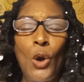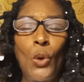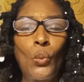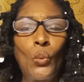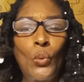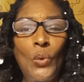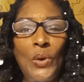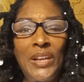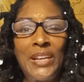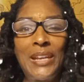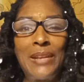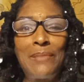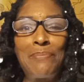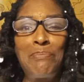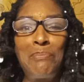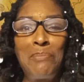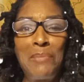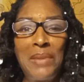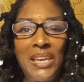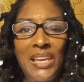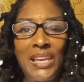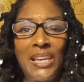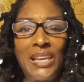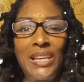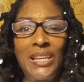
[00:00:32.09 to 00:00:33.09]
what it
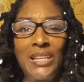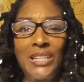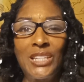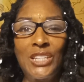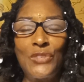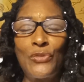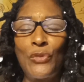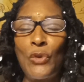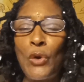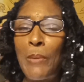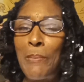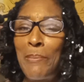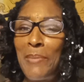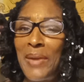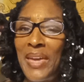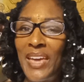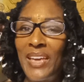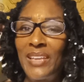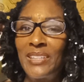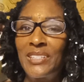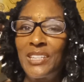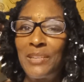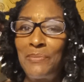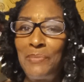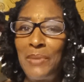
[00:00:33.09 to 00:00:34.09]
means for a
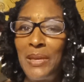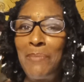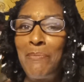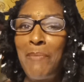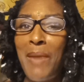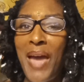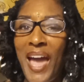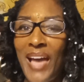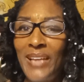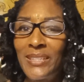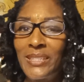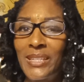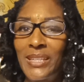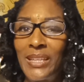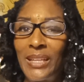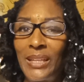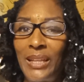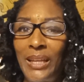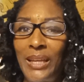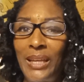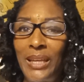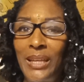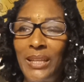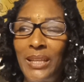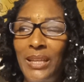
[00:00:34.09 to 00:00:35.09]
man to be
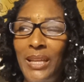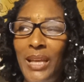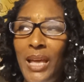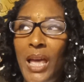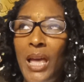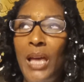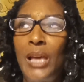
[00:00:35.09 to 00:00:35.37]
masculine.